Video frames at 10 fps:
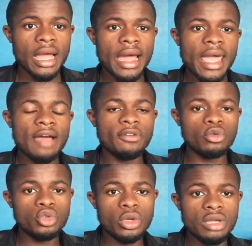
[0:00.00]
I have
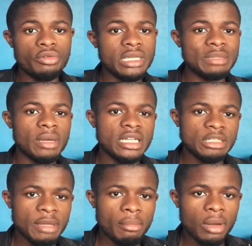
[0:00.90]
also a risk
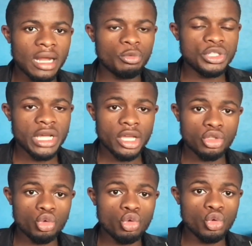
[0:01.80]
management plan which I
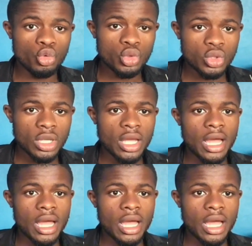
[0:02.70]
do use,